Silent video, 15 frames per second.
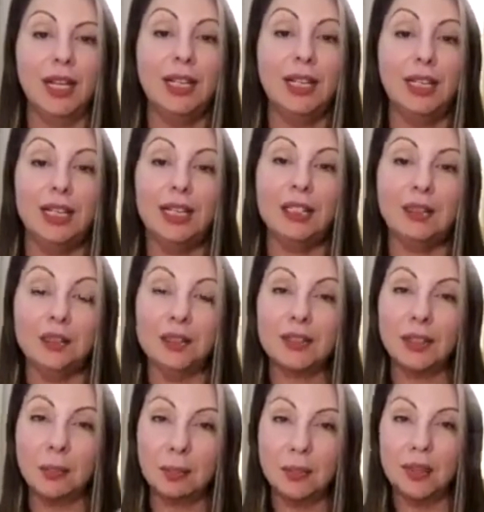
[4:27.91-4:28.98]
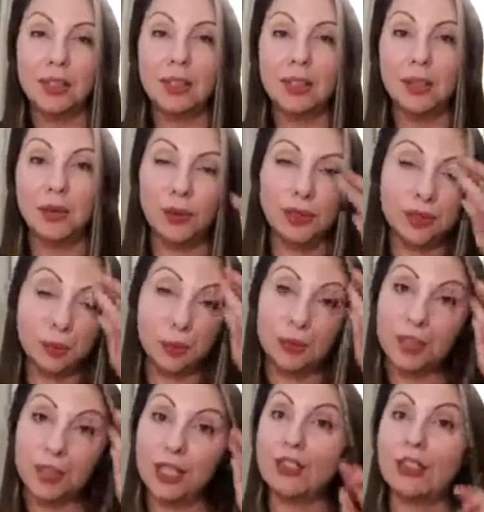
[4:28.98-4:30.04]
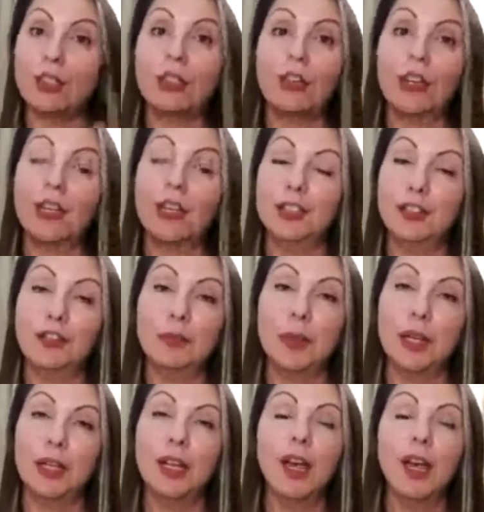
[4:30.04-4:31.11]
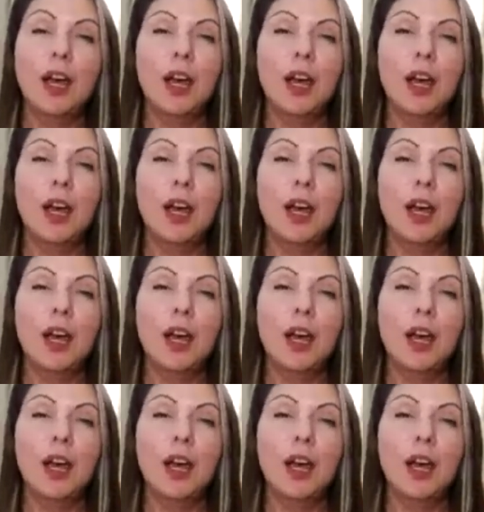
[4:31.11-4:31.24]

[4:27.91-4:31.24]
a lead, or somebody who is a potential client of mine?